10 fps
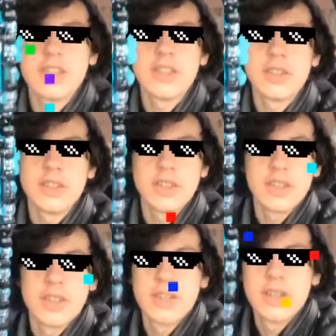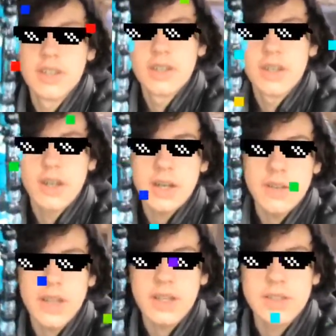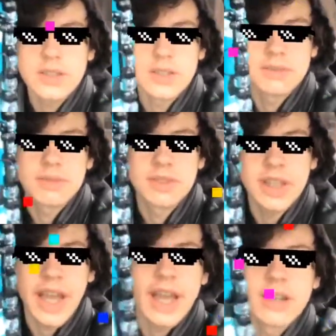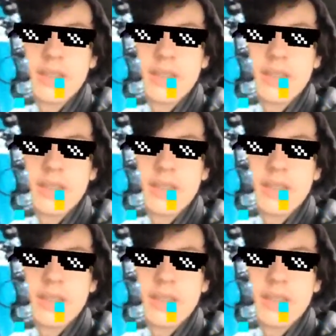dude. How do I close the chat?